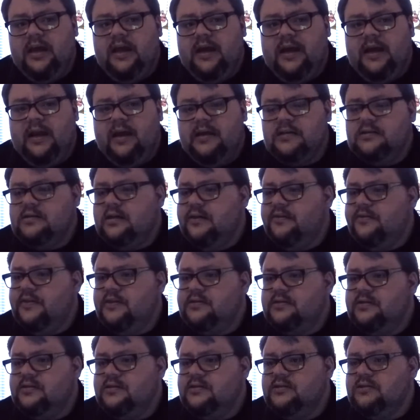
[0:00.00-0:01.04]
and I said,
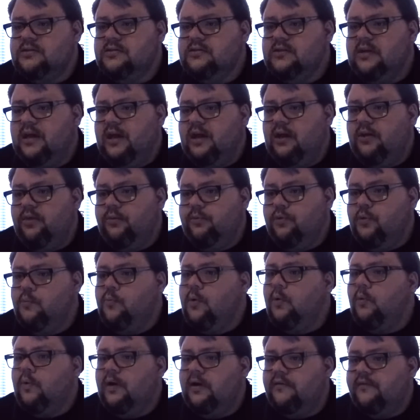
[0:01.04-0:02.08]
"This is the room
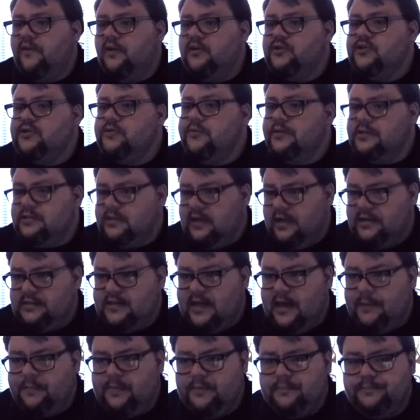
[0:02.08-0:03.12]
where one of our suicides
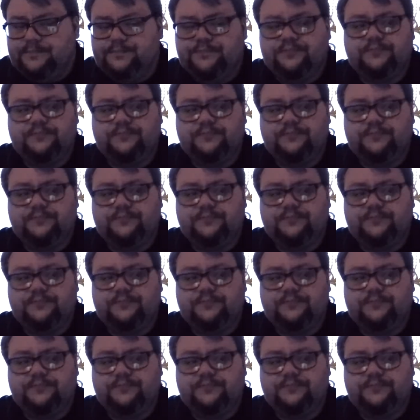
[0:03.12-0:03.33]
happened."